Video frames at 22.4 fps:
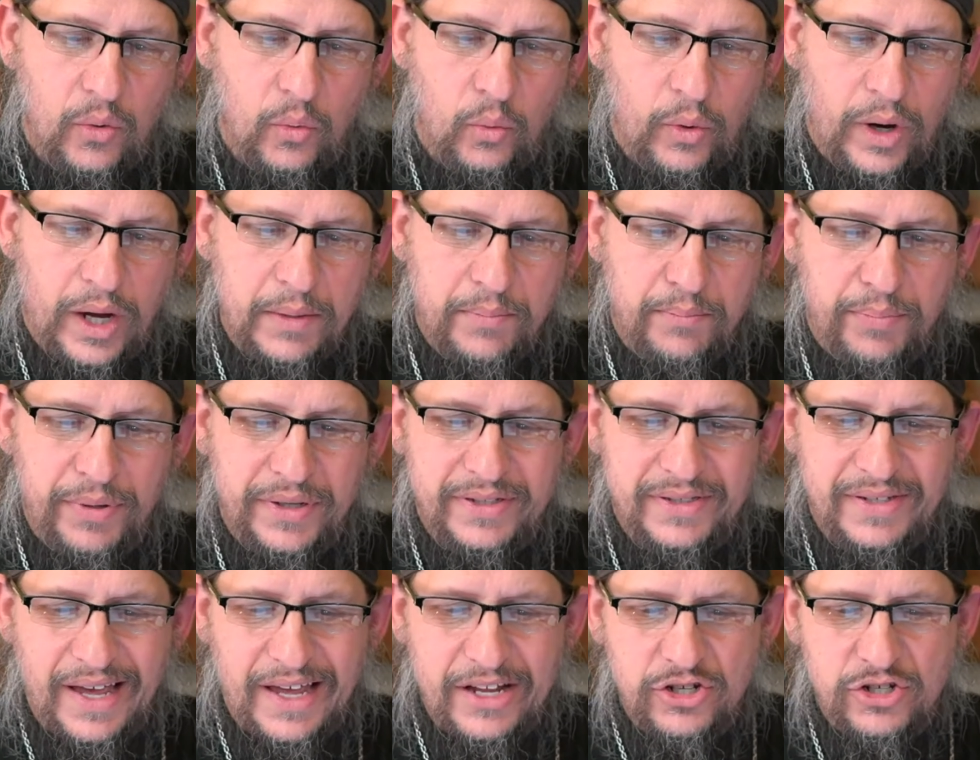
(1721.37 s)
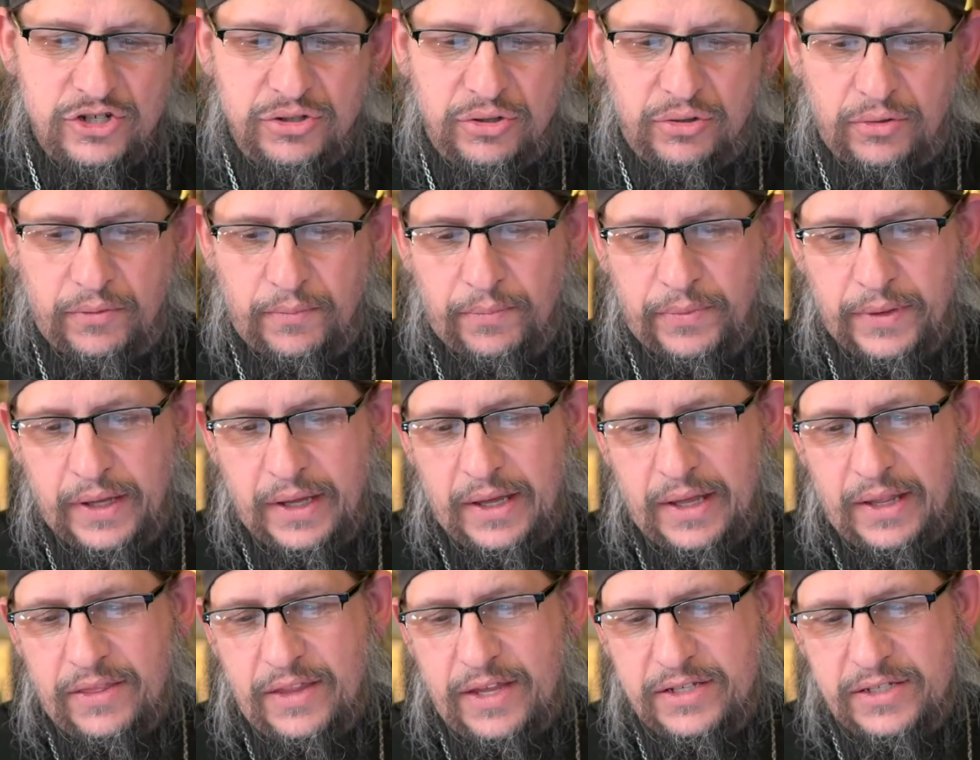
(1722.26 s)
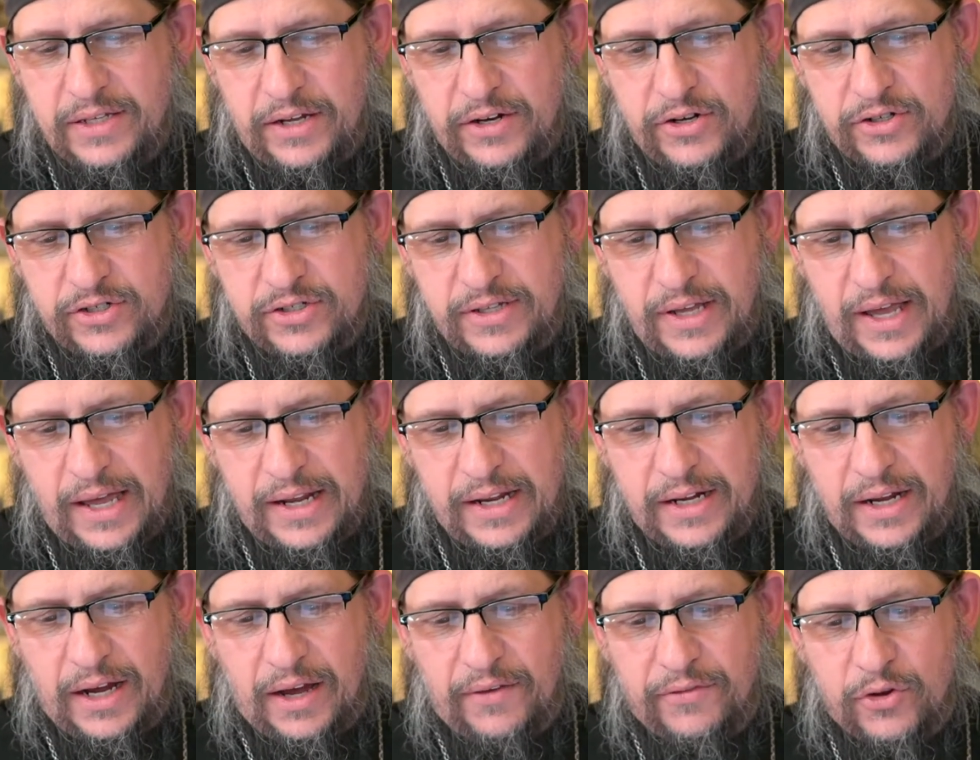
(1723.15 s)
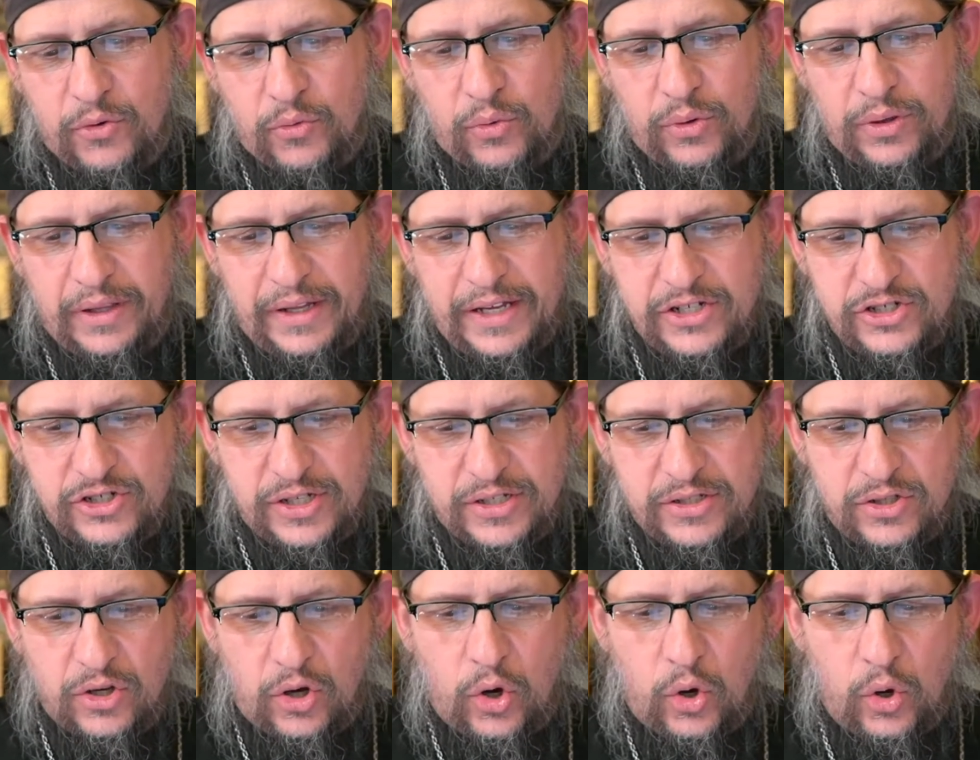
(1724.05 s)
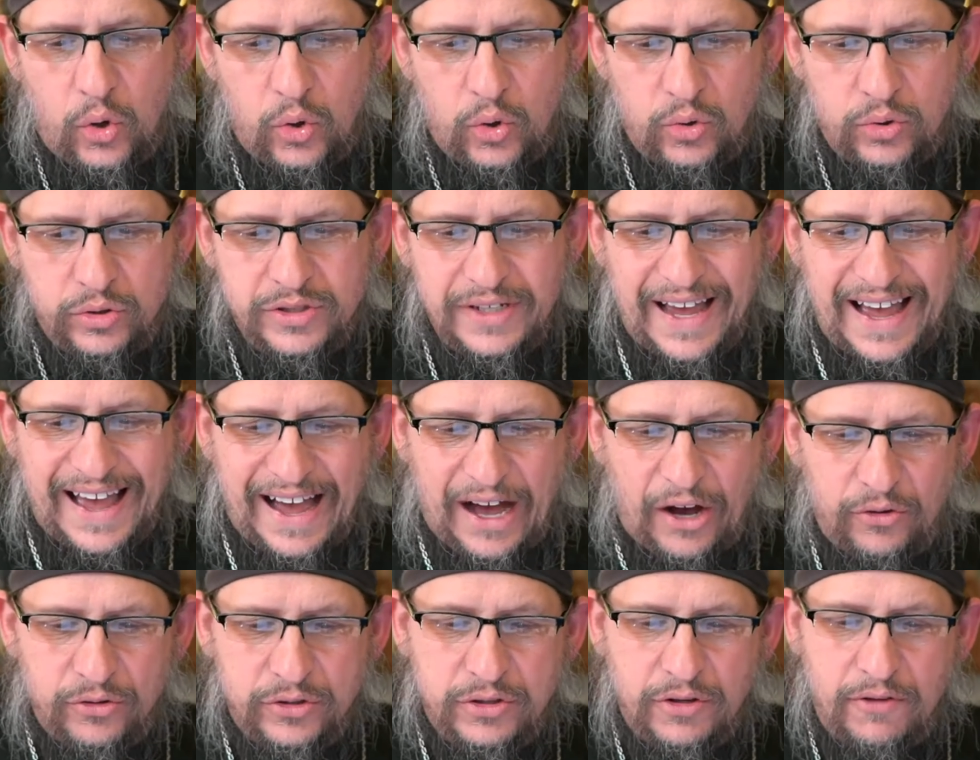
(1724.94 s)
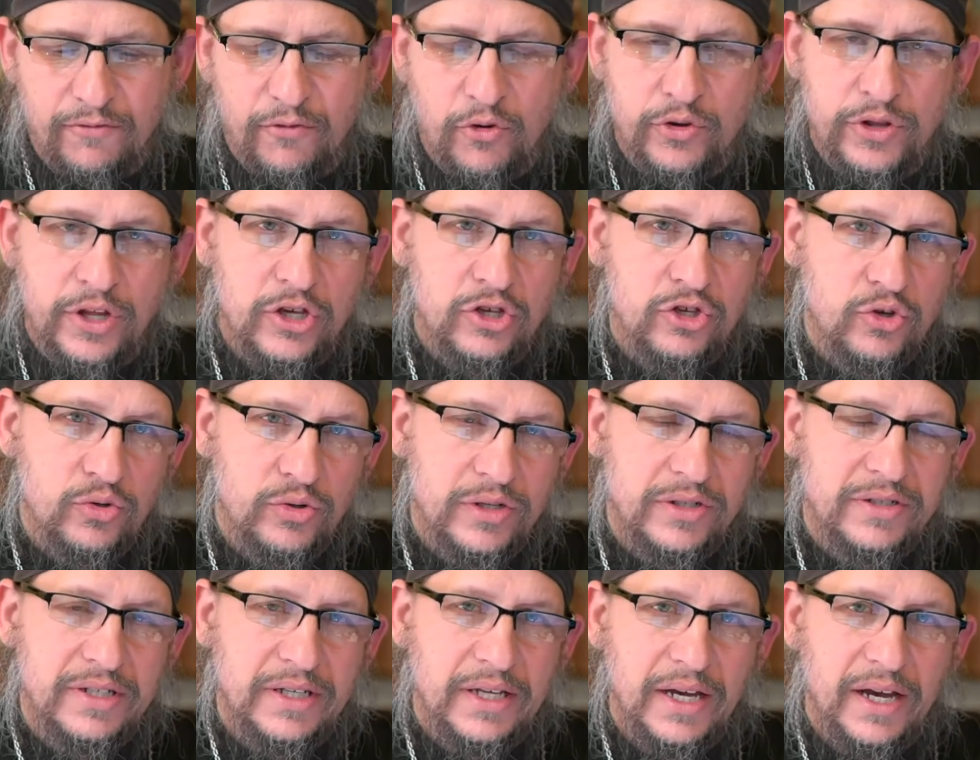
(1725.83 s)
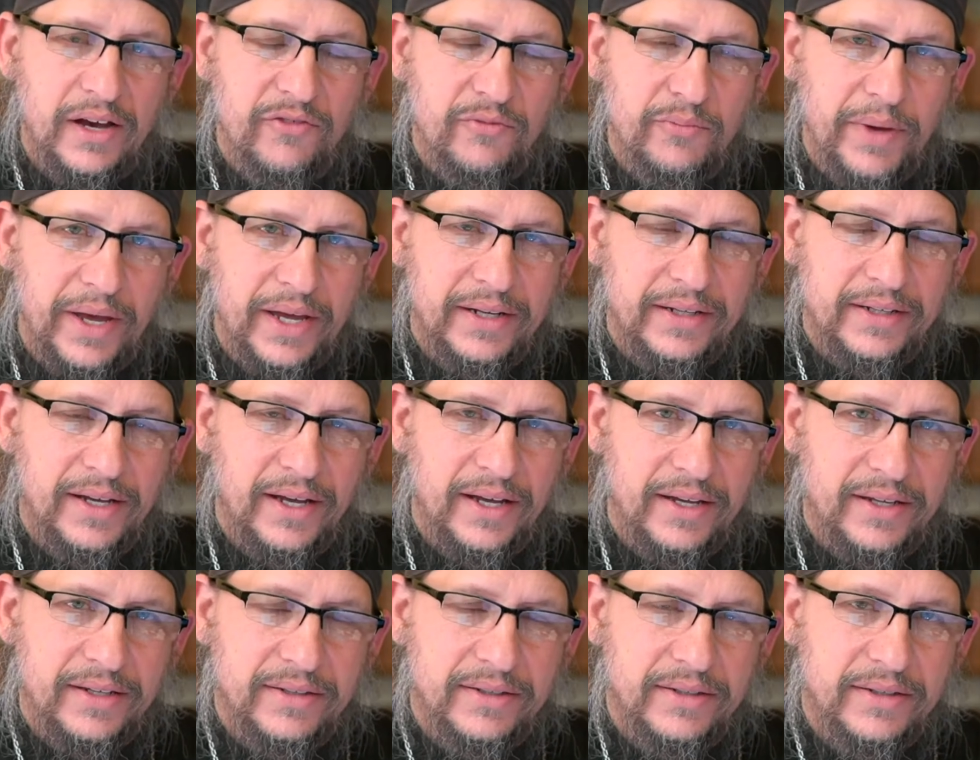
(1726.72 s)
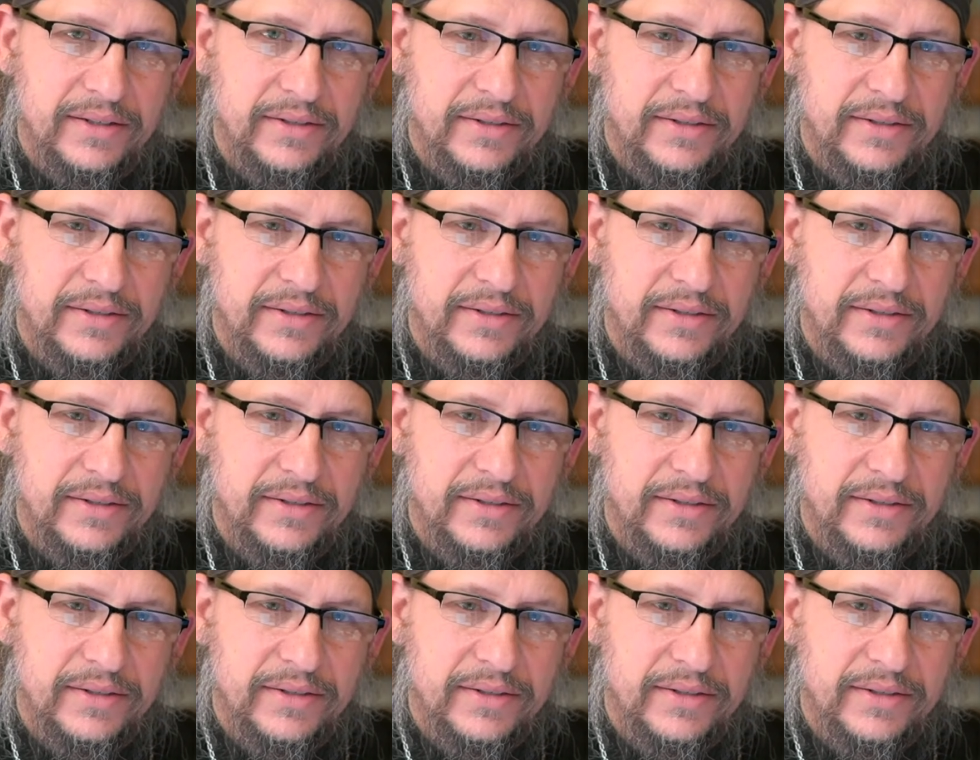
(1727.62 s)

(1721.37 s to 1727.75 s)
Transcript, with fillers: what potential this understanding of the religions holds out for the unity of mankind,